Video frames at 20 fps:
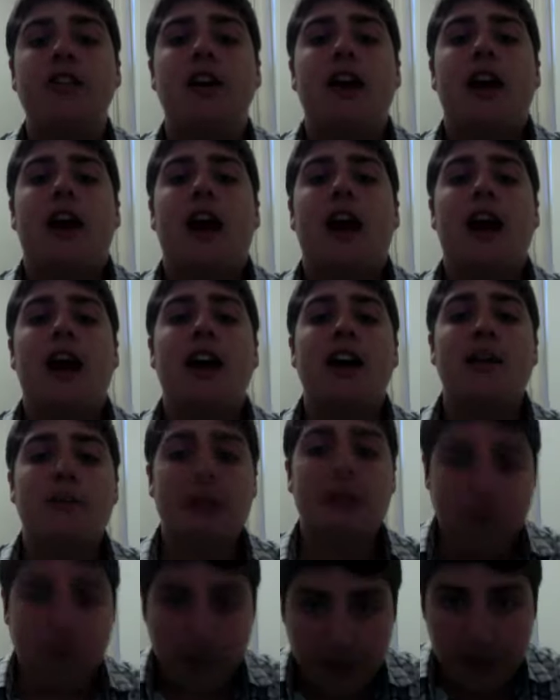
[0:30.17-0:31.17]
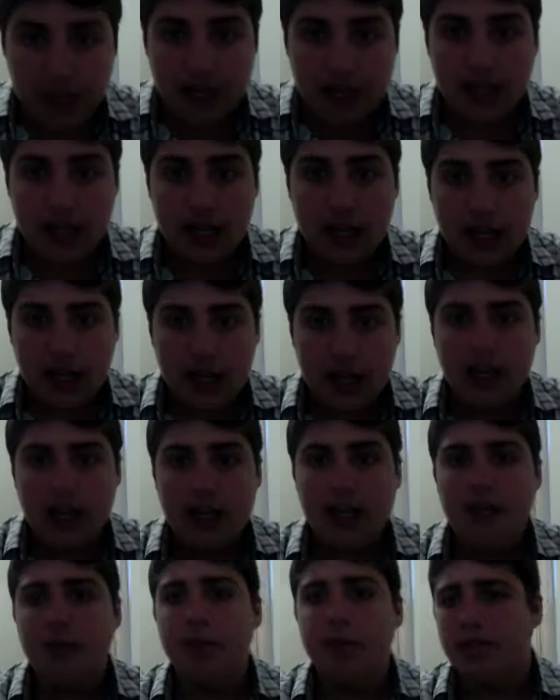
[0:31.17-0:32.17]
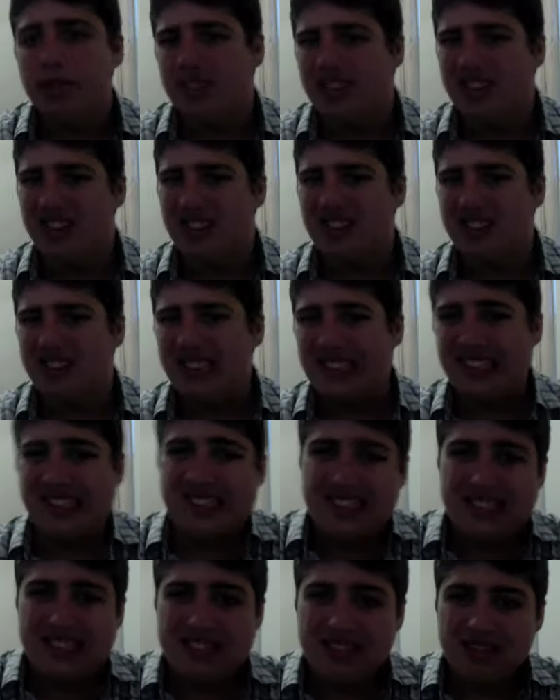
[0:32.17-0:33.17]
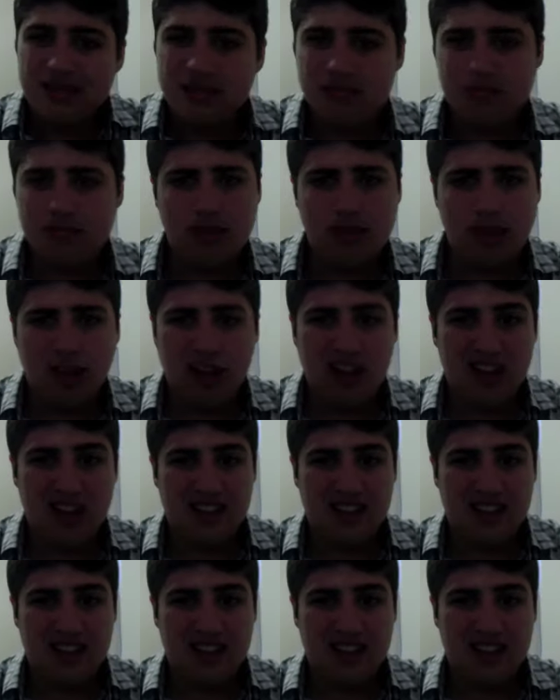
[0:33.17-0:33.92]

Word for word: it is because I am a freak and a completionist.